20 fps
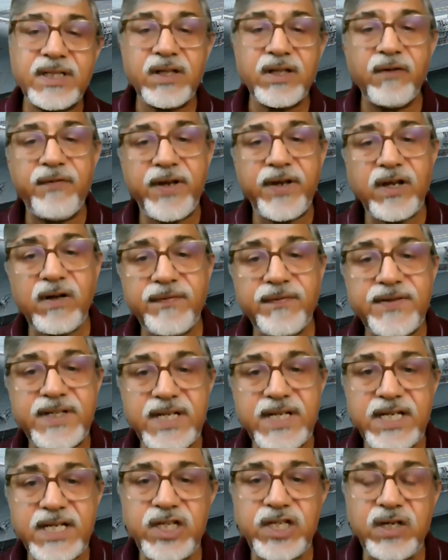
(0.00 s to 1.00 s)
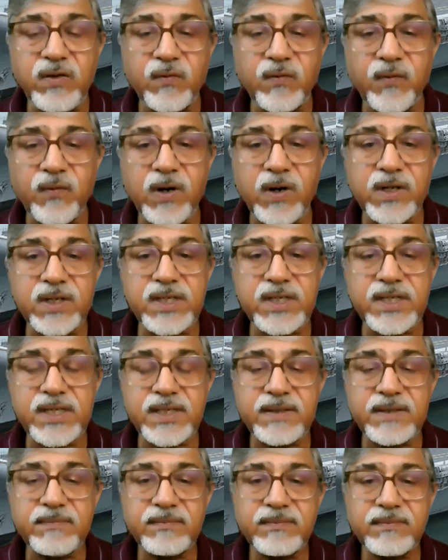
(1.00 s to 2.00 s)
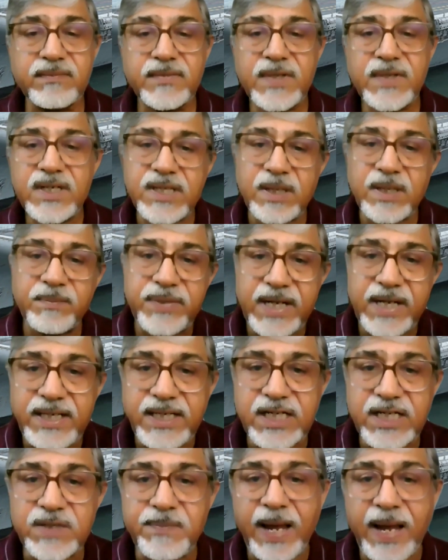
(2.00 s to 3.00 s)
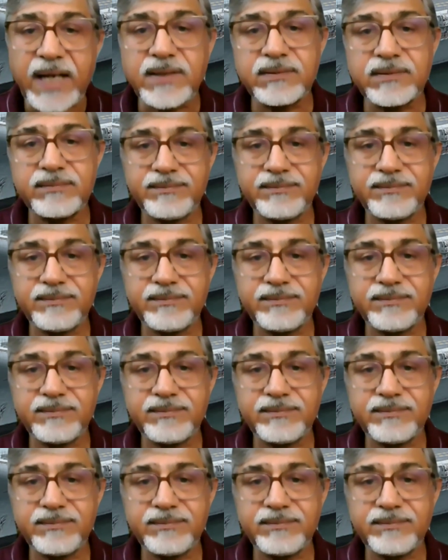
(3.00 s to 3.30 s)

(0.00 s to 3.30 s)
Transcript: the way of teaching was some 10 years back?